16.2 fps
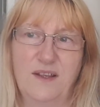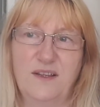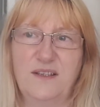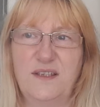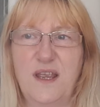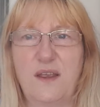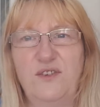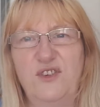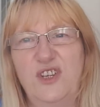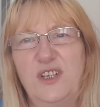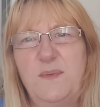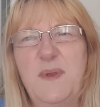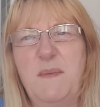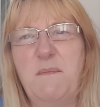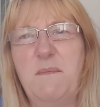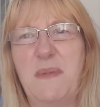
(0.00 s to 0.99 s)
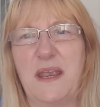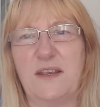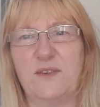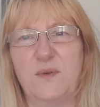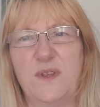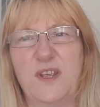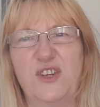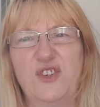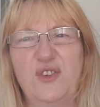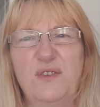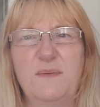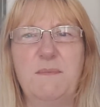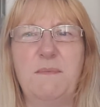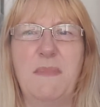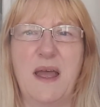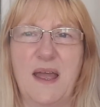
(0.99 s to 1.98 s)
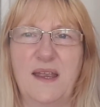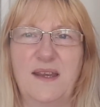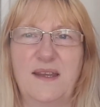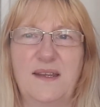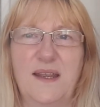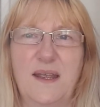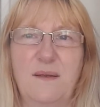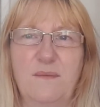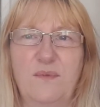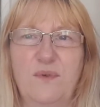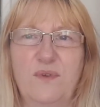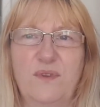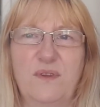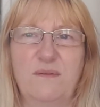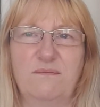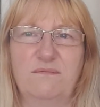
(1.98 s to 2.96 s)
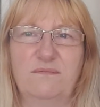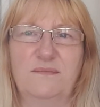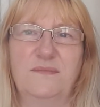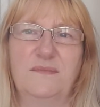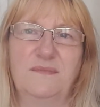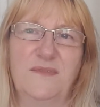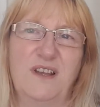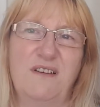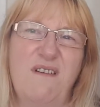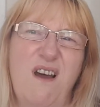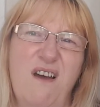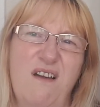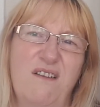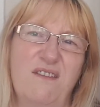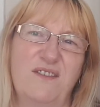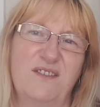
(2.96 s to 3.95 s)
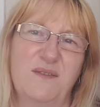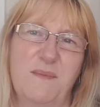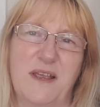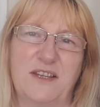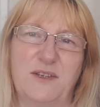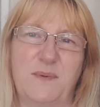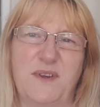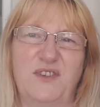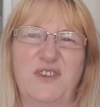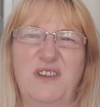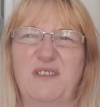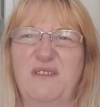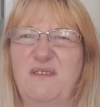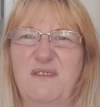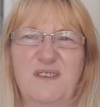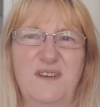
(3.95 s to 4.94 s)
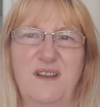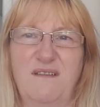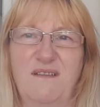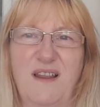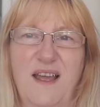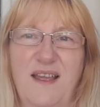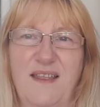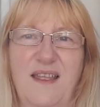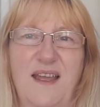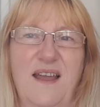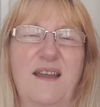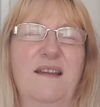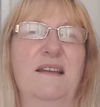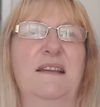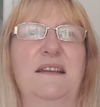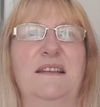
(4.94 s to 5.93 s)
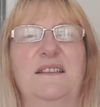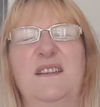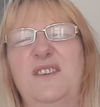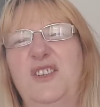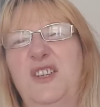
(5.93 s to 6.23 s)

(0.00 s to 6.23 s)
So she's a bit mixed with it. She doesn't mind it, but there are some aspects she, oh, I don't like that.